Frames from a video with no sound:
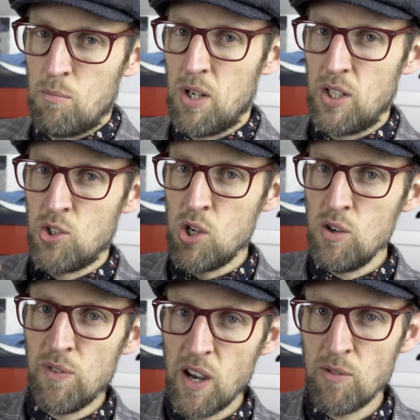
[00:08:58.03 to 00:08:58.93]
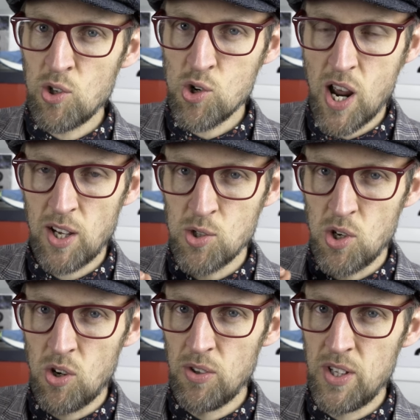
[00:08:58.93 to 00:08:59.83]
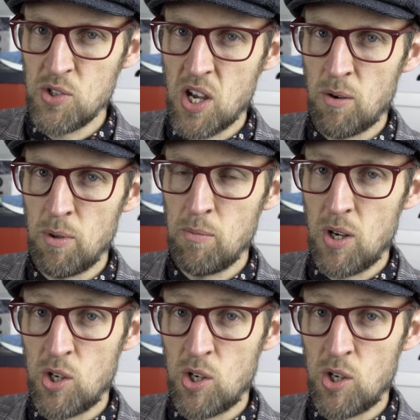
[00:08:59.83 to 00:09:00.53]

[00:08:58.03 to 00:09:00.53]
My two favourite tracks on this album